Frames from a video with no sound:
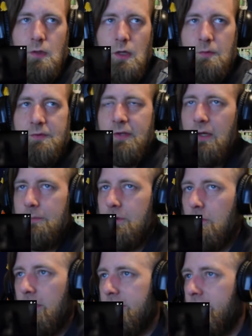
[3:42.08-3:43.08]
I'll stop it
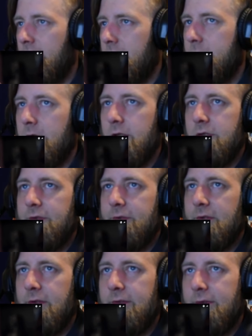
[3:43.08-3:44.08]
right there, man, just
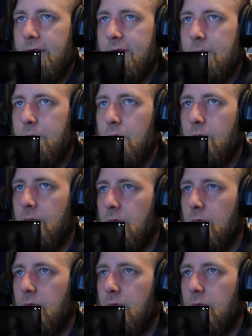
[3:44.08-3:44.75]
because that's a beautiful